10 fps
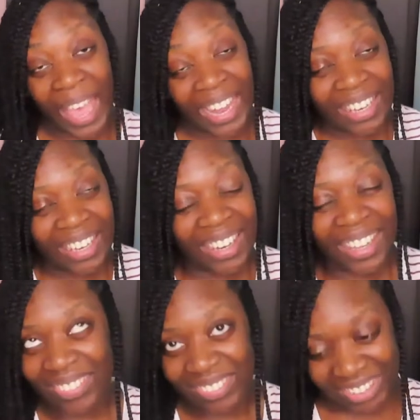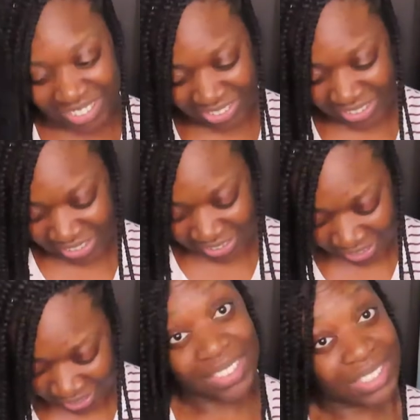I love this dress.
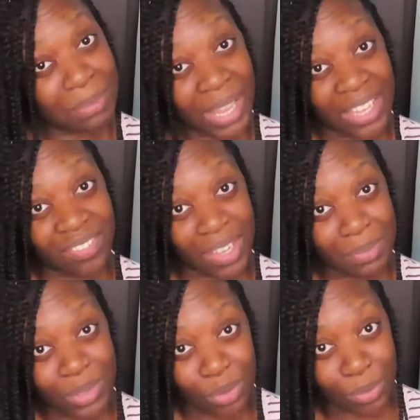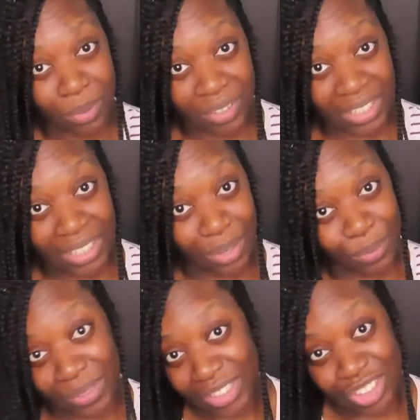Like, somebody invite me to a party and I'll
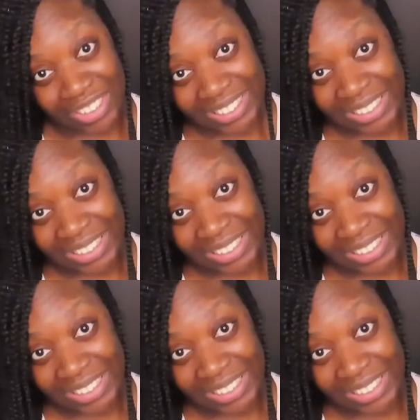wear this dress